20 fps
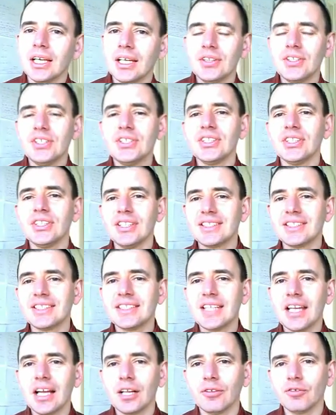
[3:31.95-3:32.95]
And this in
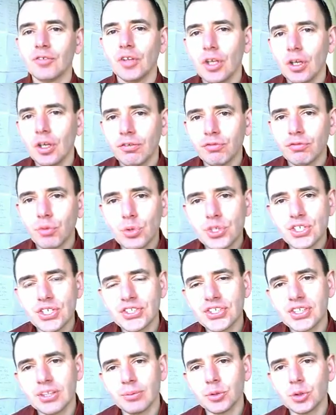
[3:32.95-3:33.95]
itself
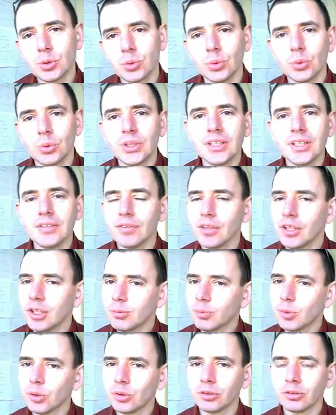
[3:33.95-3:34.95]
forces him to give
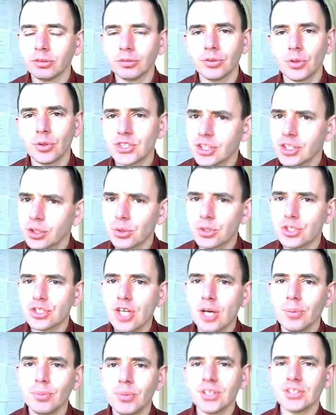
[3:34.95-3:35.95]
up on the serious
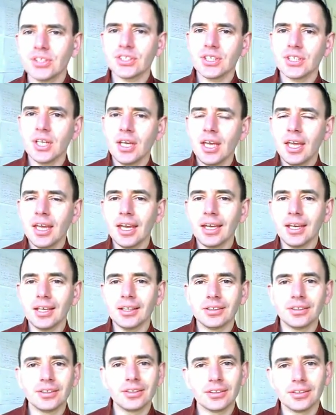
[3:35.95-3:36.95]
topics
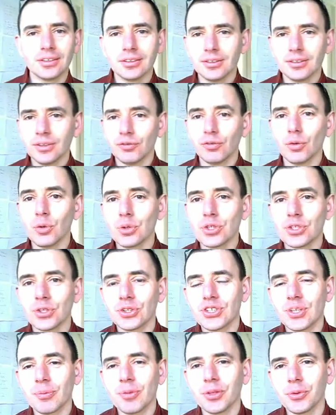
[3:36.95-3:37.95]
and uh,
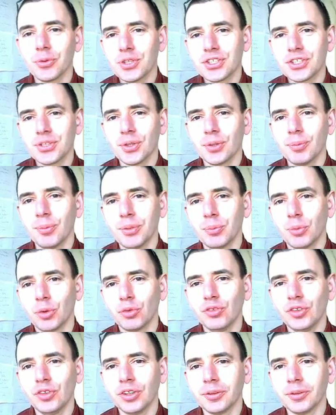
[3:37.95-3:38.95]
focus on something which is a bit
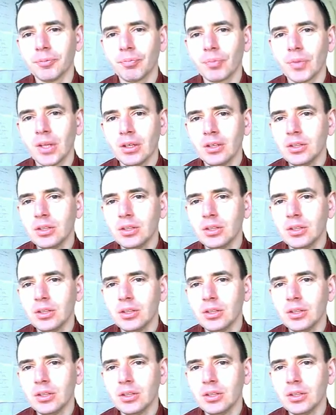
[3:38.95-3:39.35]
more fun.